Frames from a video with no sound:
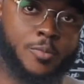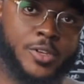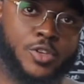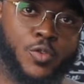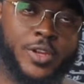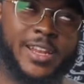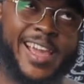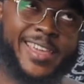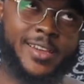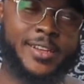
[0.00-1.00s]
be doing
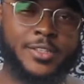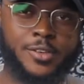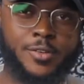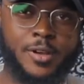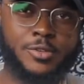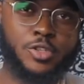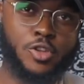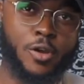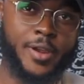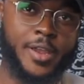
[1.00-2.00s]
like an Instagram
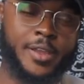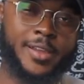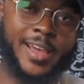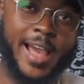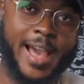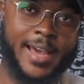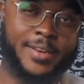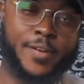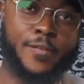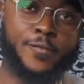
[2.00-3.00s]
story ad
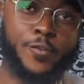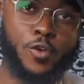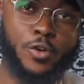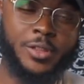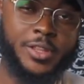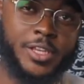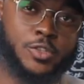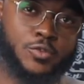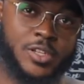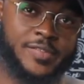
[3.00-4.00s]
for these
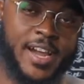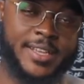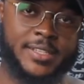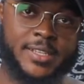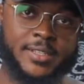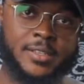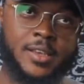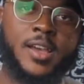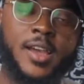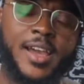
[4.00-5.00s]
two devices.
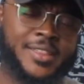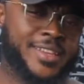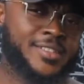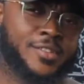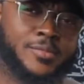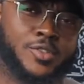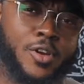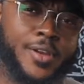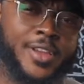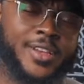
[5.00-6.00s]
I think Instagram
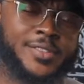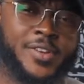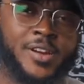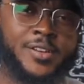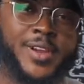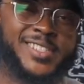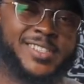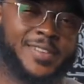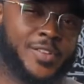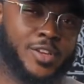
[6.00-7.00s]
story is very underrated.
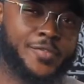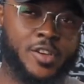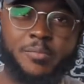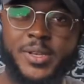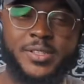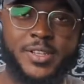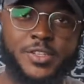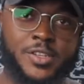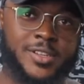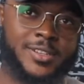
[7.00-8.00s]
I feel if you're a business,
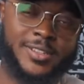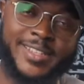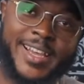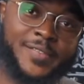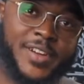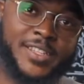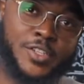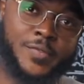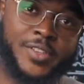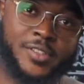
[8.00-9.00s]
you can take advantage
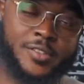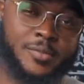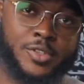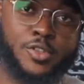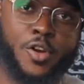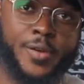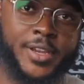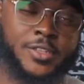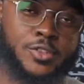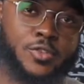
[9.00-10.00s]
of Instagram
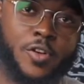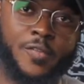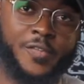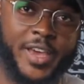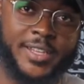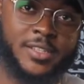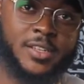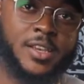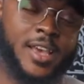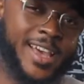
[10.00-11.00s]
stories to convert
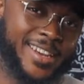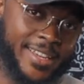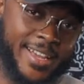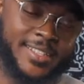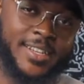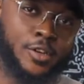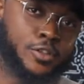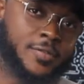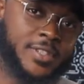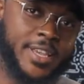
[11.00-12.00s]
and get in a lot
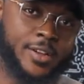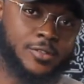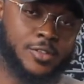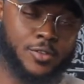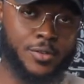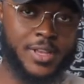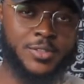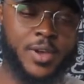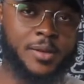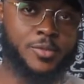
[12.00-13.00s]
of sales. So that's
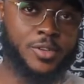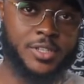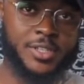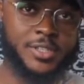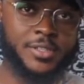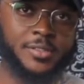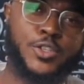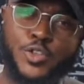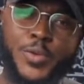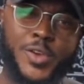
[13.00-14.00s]
why I'm doing this.
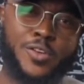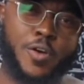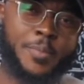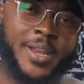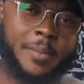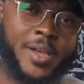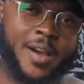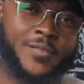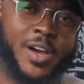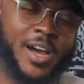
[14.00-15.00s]
So we're going to open up
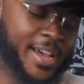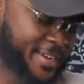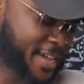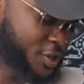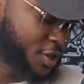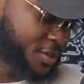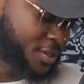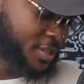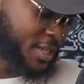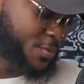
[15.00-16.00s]
Canva, and as you can
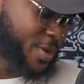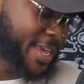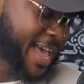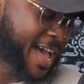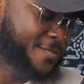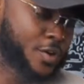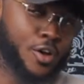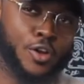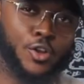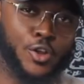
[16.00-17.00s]
see, we have a
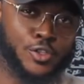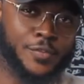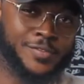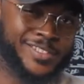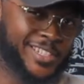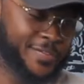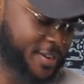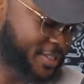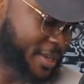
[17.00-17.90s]
lot of different